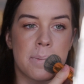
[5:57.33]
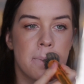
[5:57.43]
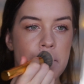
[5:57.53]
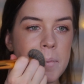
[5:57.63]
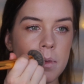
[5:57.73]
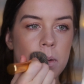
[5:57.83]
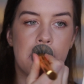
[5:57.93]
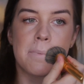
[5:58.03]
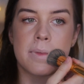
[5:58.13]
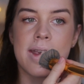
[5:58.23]
So here's me
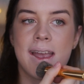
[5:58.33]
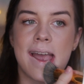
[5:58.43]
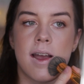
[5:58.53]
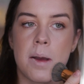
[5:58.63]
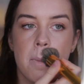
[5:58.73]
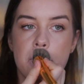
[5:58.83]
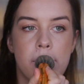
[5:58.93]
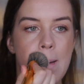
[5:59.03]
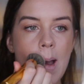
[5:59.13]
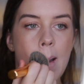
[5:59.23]
just covering up the redness
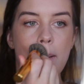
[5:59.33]
on my